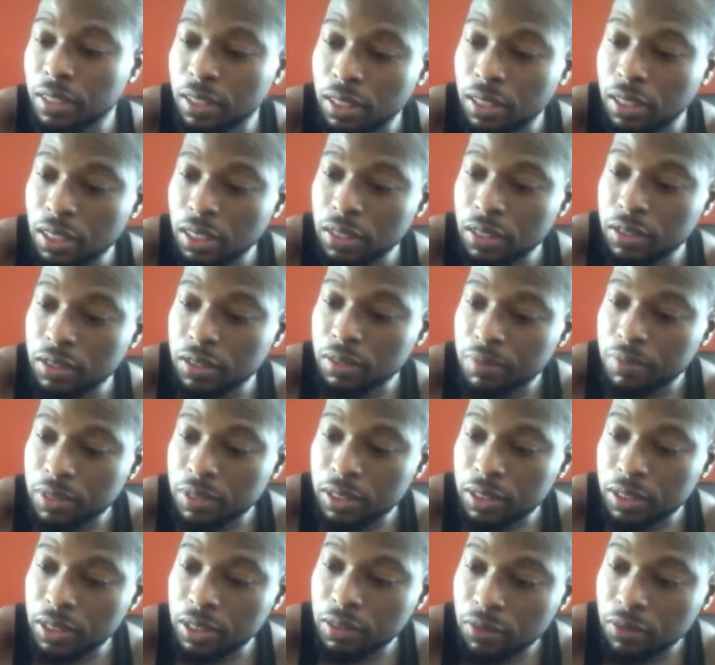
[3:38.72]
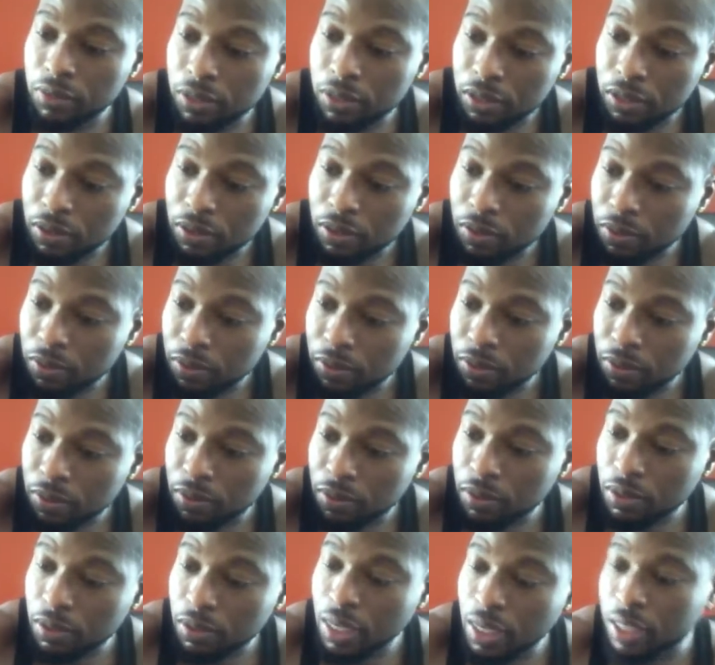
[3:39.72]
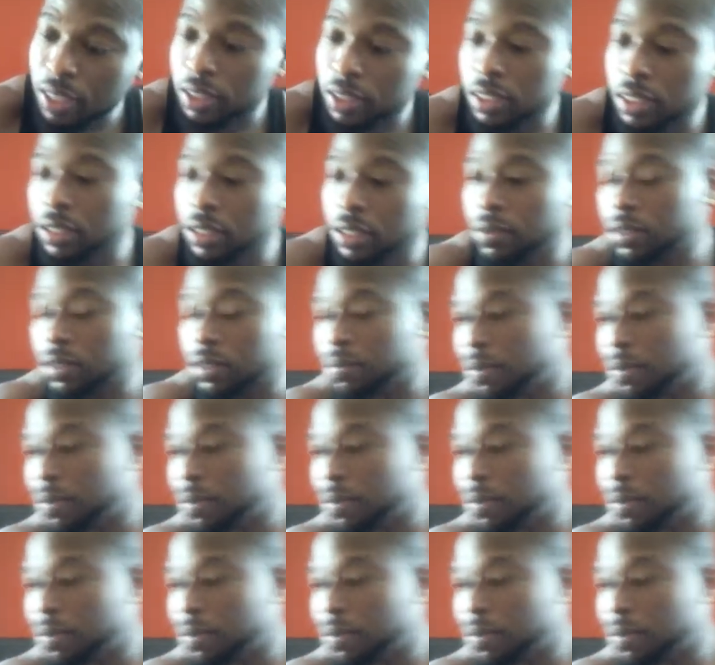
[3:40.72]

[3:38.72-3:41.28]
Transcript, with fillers: give you some of the secrets. So not secrets,